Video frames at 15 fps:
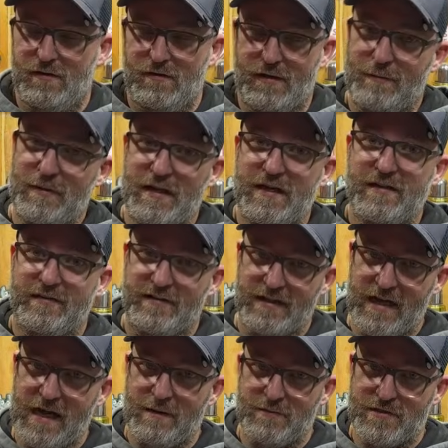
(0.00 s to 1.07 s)
I mean, that is a
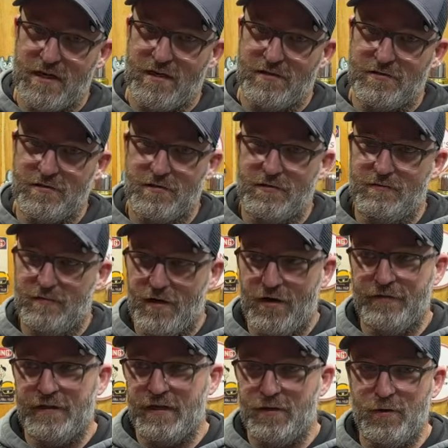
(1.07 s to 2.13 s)
game changer
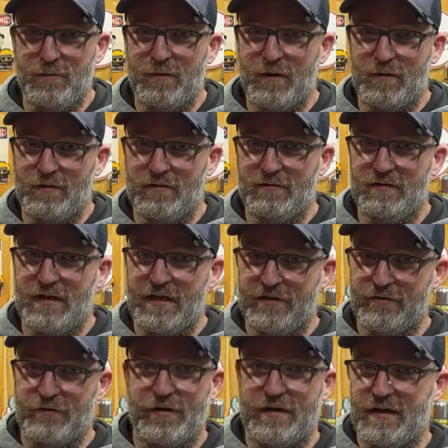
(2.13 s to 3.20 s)
on that hoopar
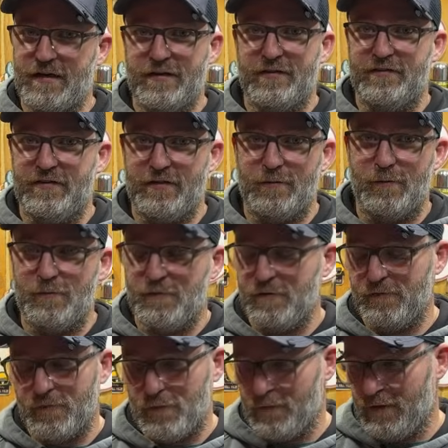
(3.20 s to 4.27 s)
laser that I just did a
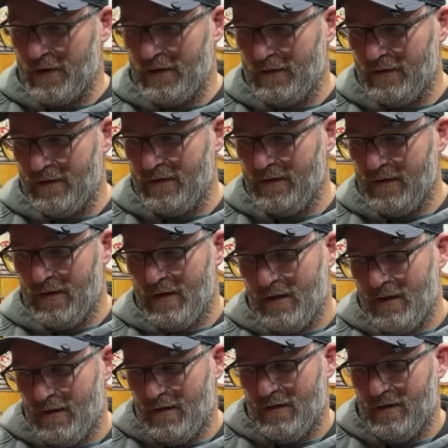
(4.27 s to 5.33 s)
review for lately.
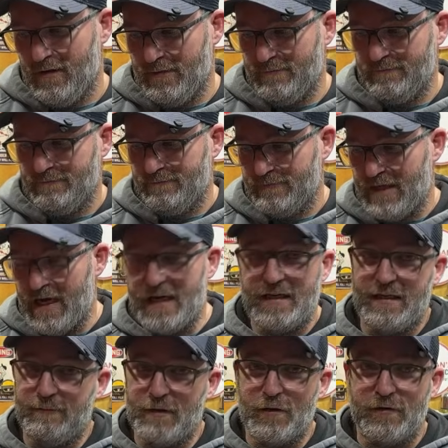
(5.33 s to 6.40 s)
Uh, I didn't
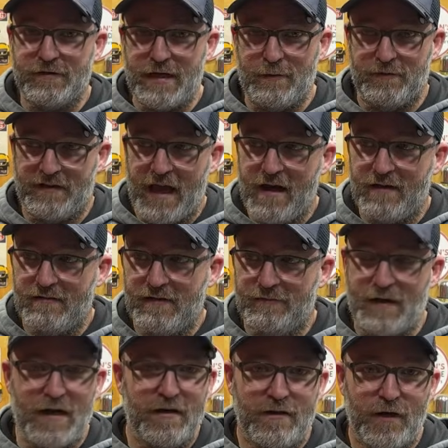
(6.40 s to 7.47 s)
even know that was out. If
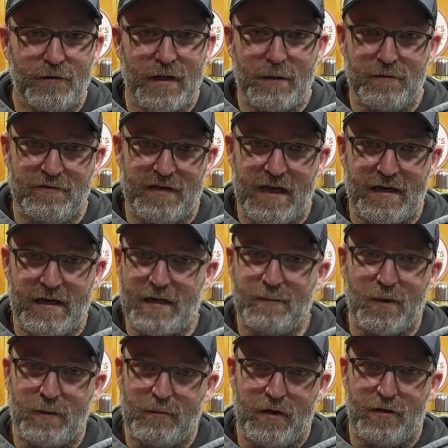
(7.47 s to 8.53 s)
I'd have known that was out, I'd have
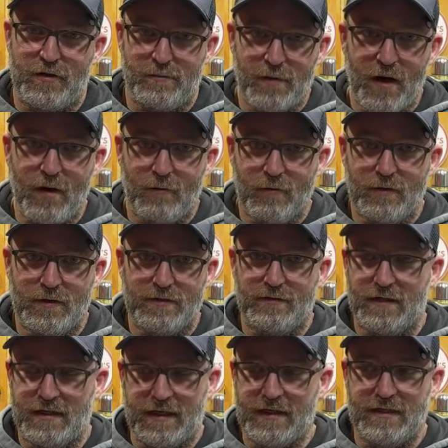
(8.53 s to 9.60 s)
probably already bought one.
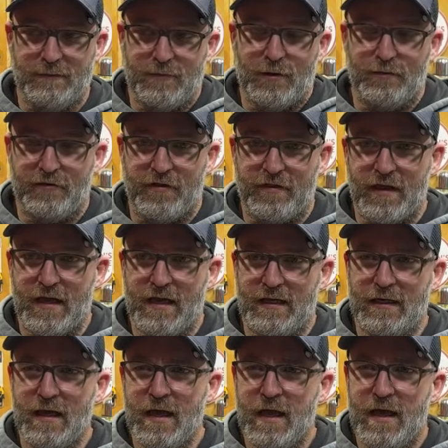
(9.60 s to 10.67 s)
Like I didn't even know it was a
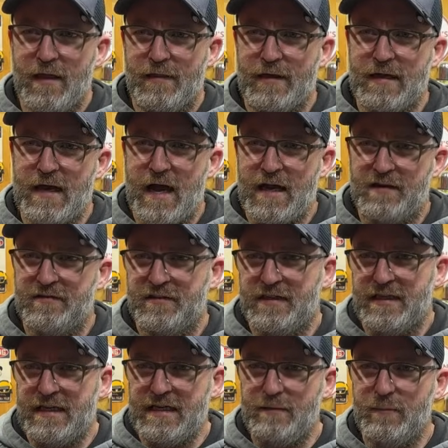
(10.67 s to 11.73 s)
thing. They
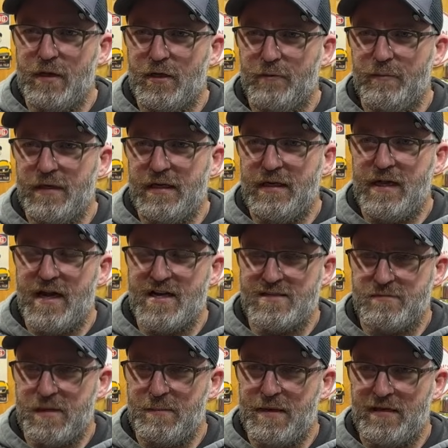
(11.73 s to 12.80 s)
actually emailed me and
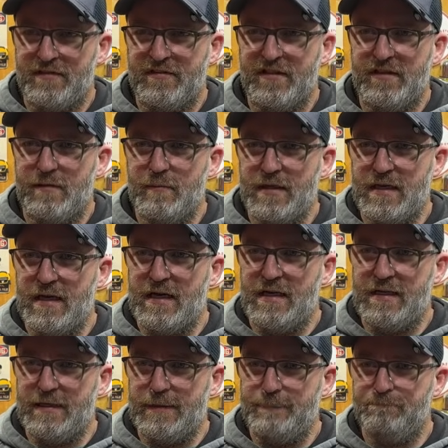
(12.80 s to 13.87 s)
asked me about sending me
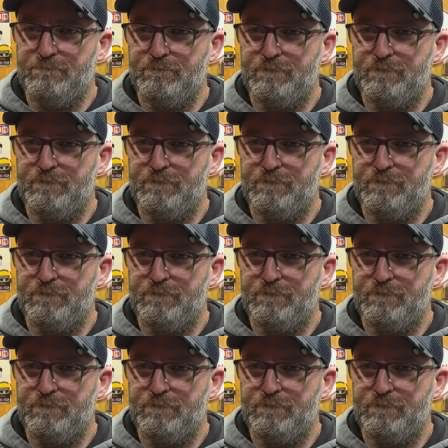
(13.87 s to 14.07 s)
a